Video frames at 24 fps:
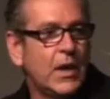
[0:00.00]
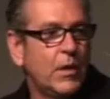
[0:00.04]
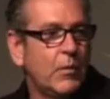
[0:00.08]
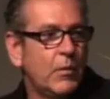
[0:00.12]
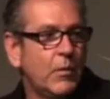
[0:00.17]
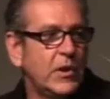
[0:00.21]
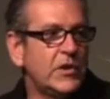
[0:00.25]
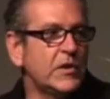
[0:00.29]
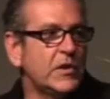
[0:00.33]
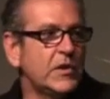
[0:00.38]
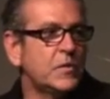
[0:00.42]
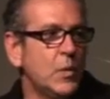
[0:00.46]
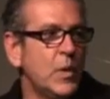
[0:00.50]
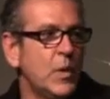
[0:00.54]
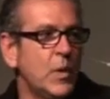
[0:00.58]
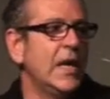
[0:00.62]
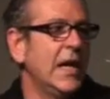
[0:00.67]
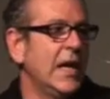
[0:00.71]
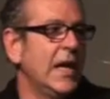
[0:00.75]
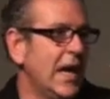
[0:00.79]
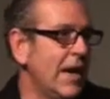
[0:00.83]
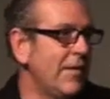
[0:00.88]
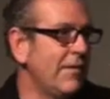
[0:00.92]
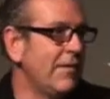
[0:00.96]
We're just
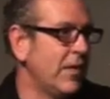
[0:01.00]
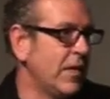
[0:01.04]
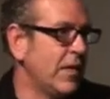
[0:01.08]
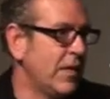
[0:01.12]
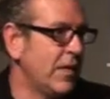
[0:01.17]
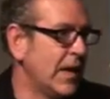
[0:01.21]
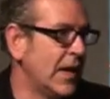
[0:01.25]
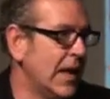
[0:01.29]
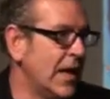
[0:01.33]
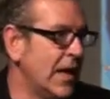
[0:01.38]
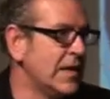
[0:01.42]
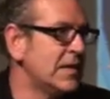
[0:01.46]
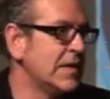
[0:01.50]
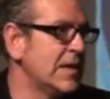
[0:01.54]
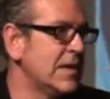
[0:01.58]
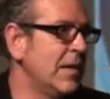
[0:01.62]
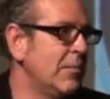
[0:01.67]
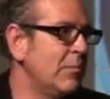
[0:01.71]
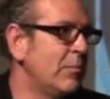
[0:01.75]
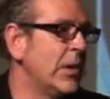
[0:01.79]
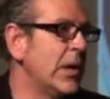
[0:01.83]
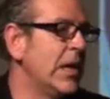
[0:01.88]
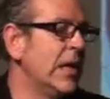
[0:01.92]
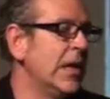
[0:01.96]
winning everything, isn't
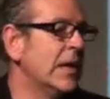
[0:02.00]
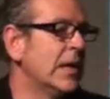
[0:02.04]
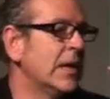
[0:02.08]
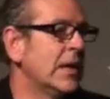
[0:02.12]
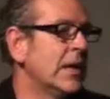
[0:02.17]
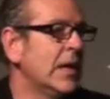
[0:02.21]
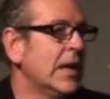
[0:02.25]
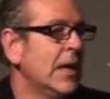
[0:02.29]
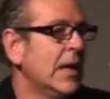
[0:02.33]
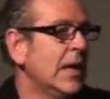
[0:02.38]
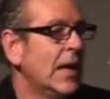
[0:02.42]
it brilliant?